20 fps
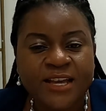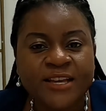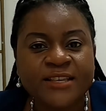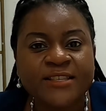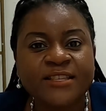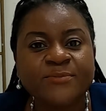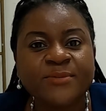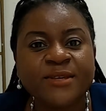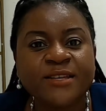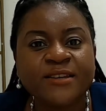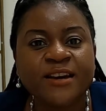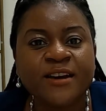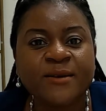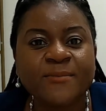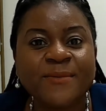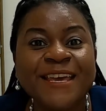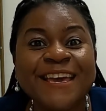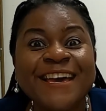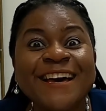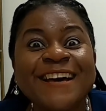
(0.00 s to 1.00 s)
to
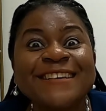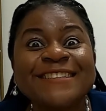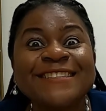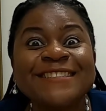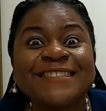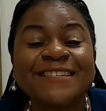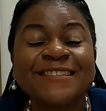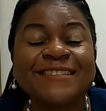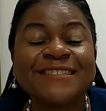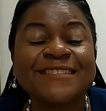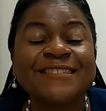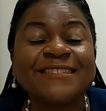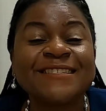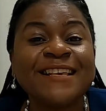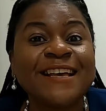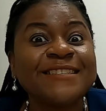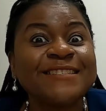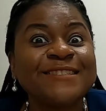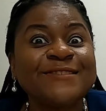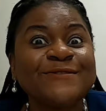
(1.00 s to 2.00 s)
become a
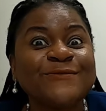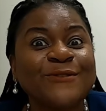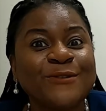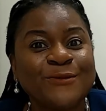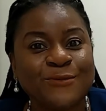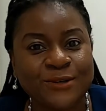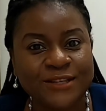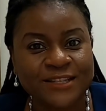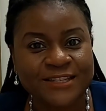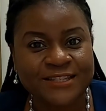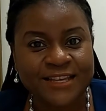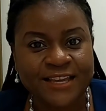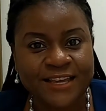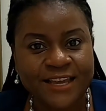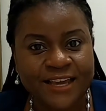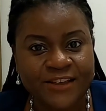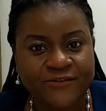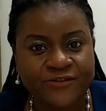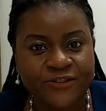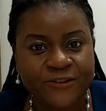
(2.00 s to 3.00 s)
successful real estate
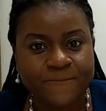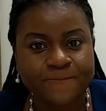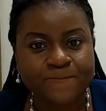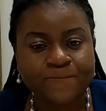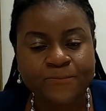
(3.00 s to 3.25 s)
agent.